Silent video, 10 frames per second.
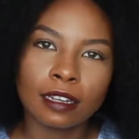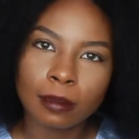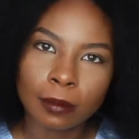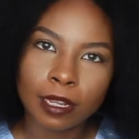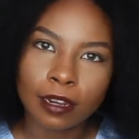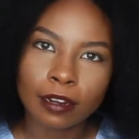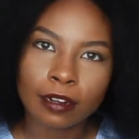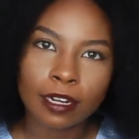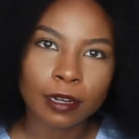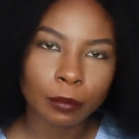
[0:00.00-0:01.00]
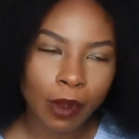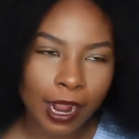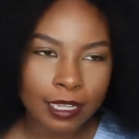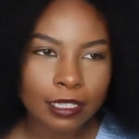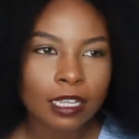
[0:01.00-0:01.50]
up there in the
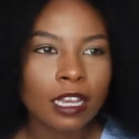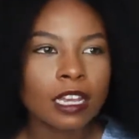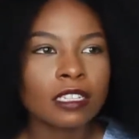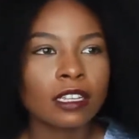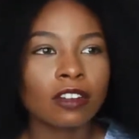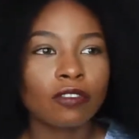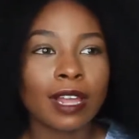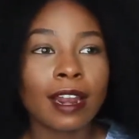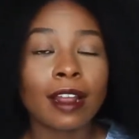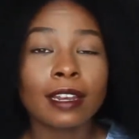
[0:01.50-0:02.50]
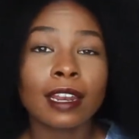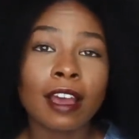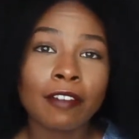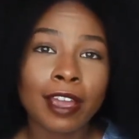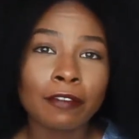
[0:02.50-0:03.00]
price. So the flat iron that
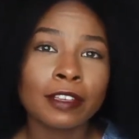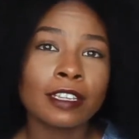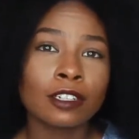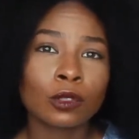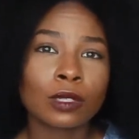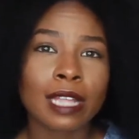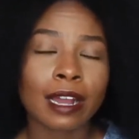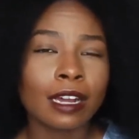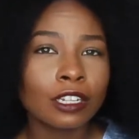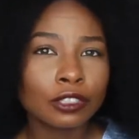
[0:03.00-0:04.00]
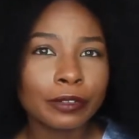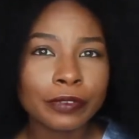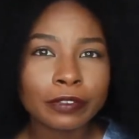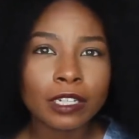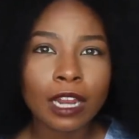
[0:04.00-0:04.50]
I've had for years was like $150.
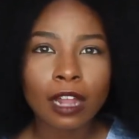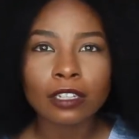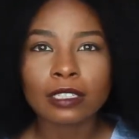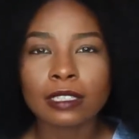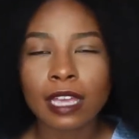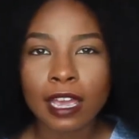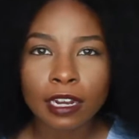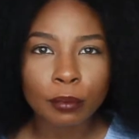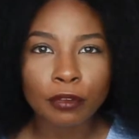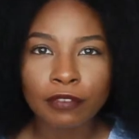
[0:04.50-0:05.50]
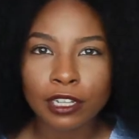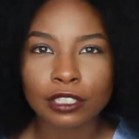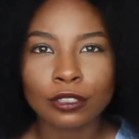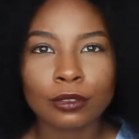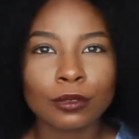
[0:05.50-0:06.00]
It's the Henna
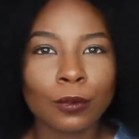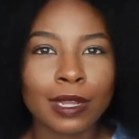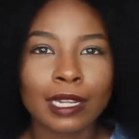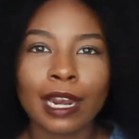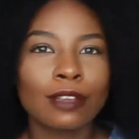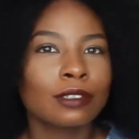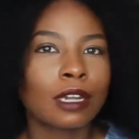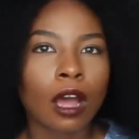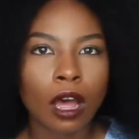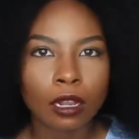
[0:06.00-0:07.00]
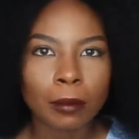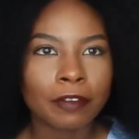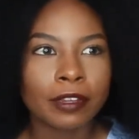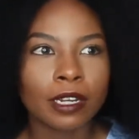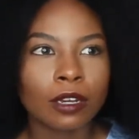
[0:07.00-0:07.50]
Professional, the one that I use in all of
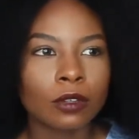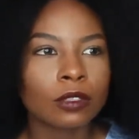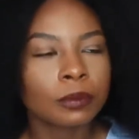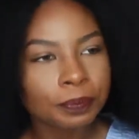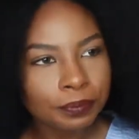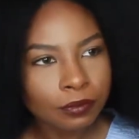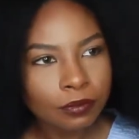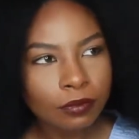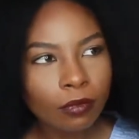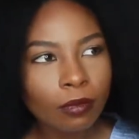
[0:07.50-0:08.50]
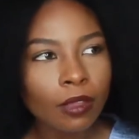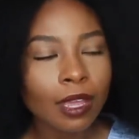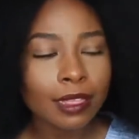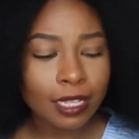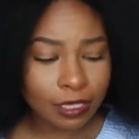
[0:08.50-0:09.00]
my videos.
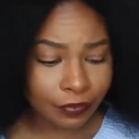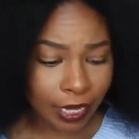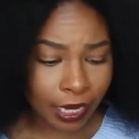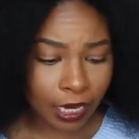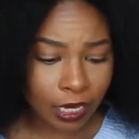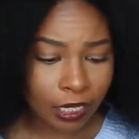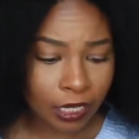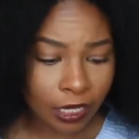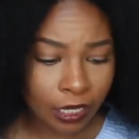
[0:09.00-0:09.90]
This flat iron